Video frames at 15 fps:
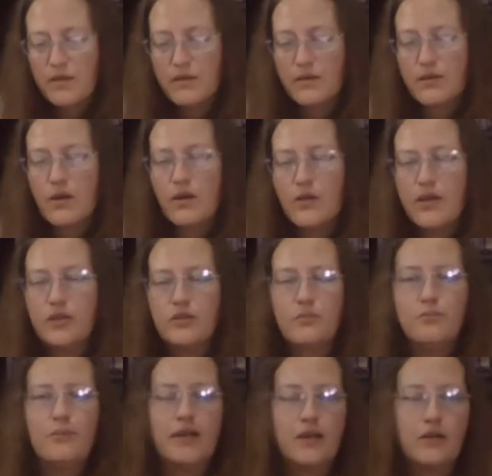going
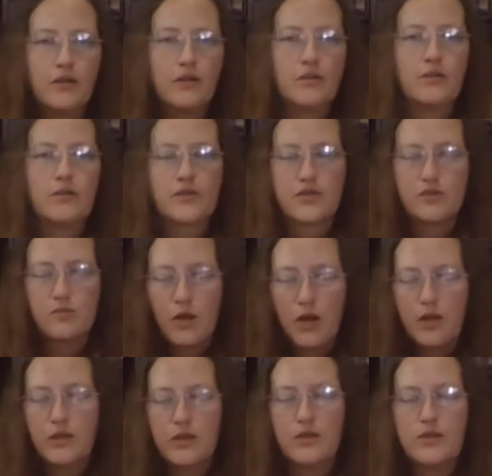bigger or
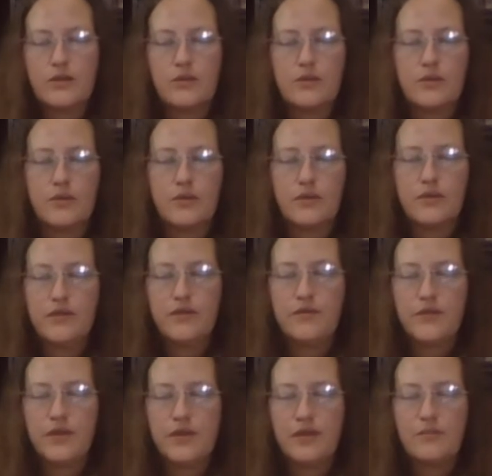smaller or
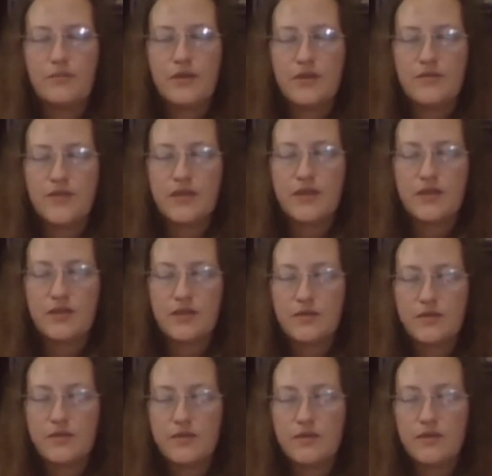different number of
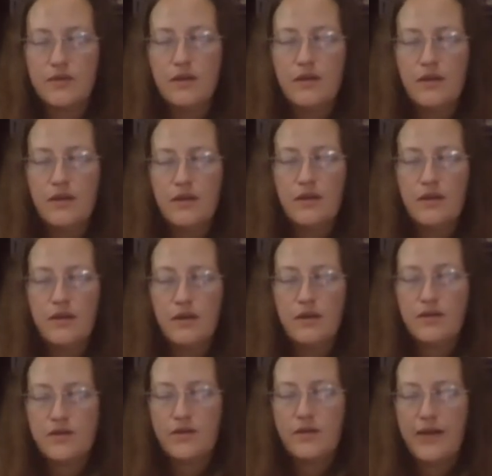stitches.
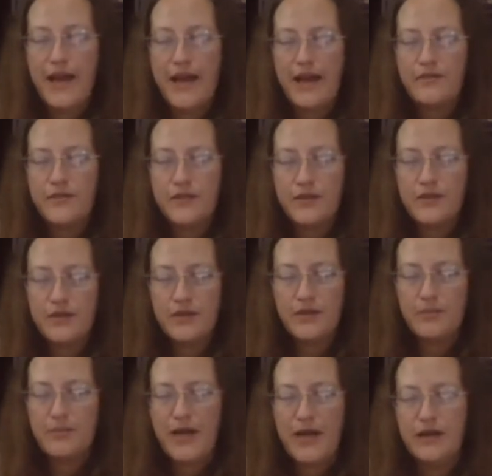So after
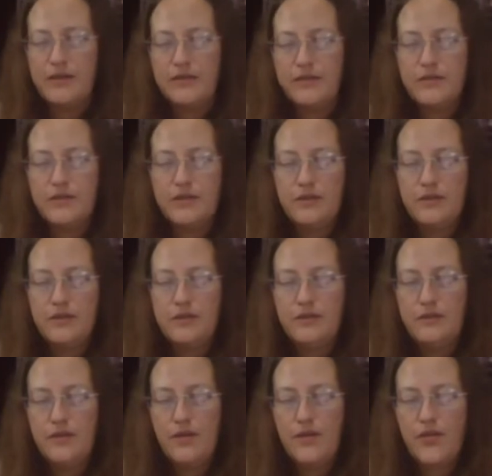about
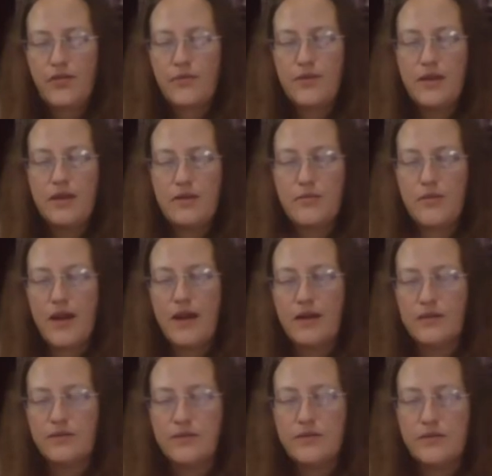3
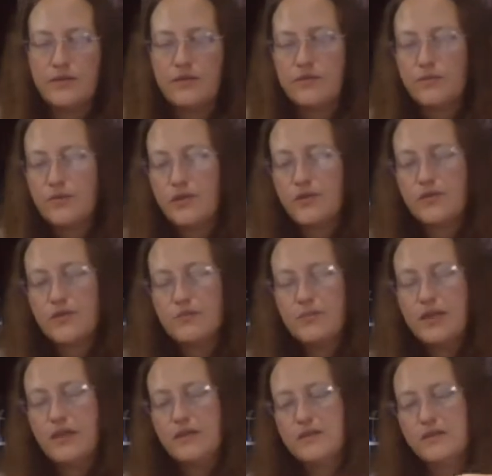rounds, which for
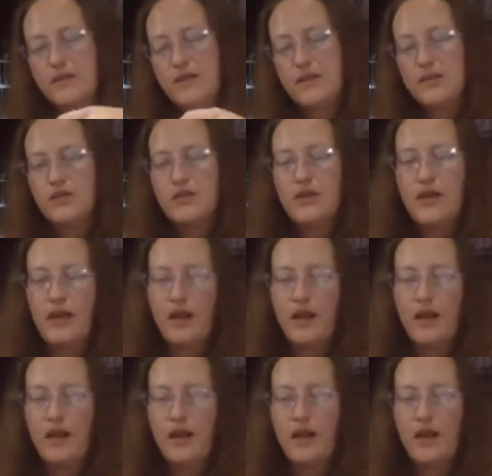me is 1.5 inches,